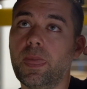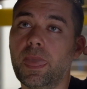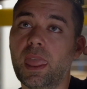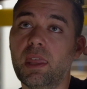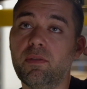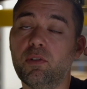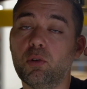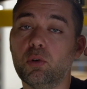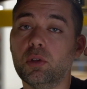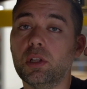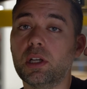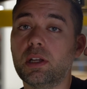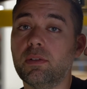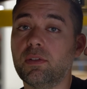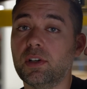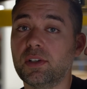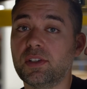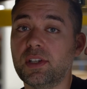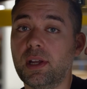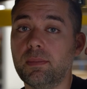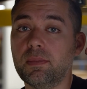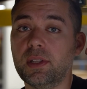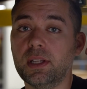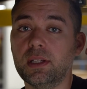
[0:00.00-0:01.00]
If you were looking for
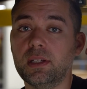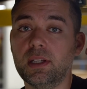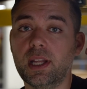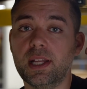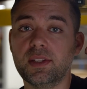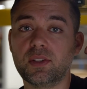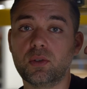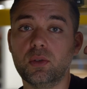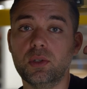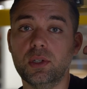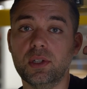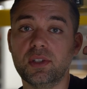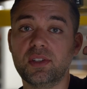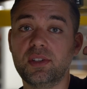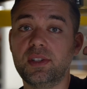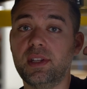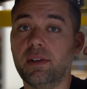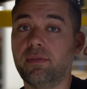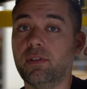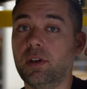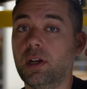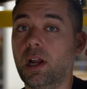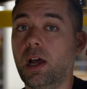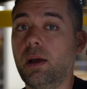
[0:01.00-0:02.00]
something that's going to
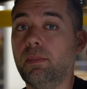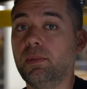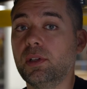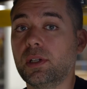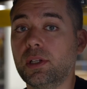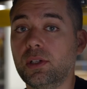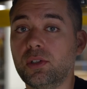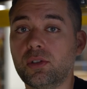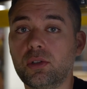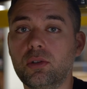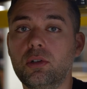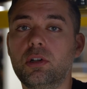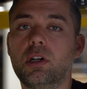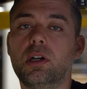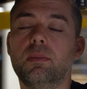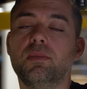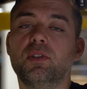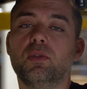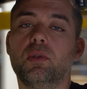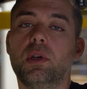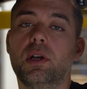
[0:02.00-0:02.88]
stiffen up the control arms,